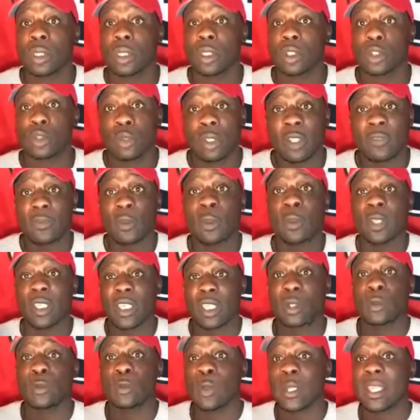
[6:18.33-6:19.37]
if you can
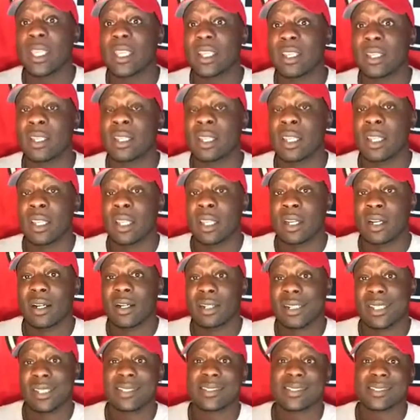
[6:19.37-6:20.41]
get a win
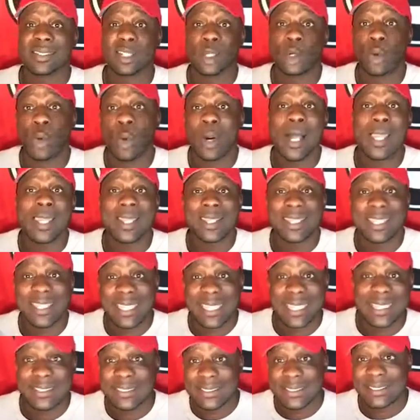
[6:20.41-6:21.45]
against a quality
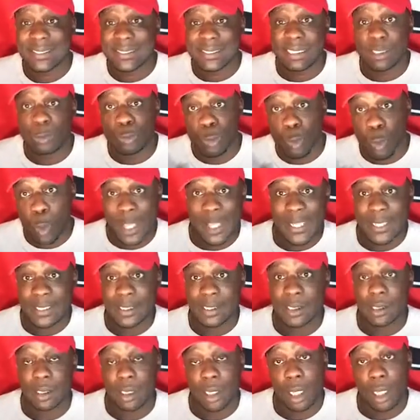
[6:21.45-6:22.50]
SEC West
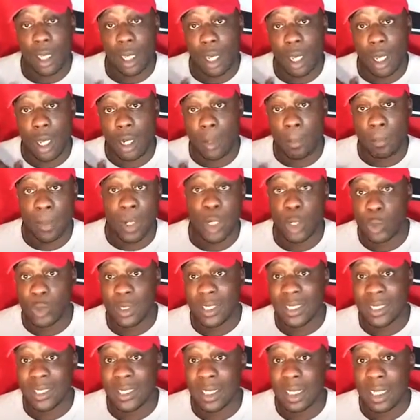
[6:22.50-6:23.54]

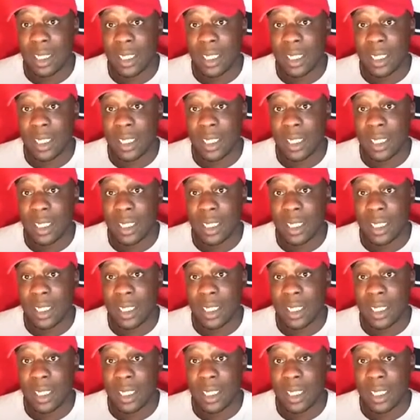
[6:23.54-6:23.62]
opponent